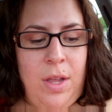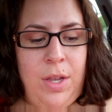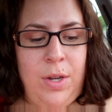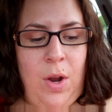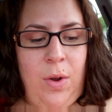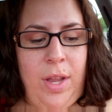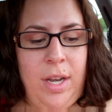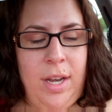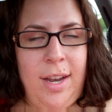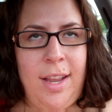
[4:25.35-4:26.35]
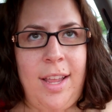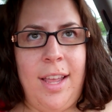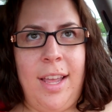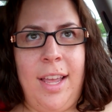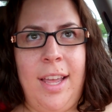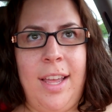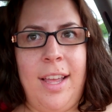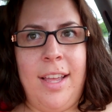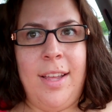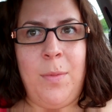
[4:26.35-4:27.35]
you know, and
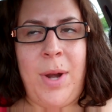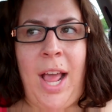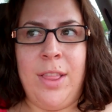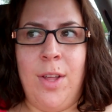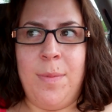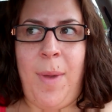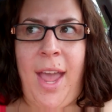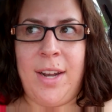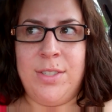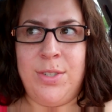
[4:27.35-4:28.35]
when I look back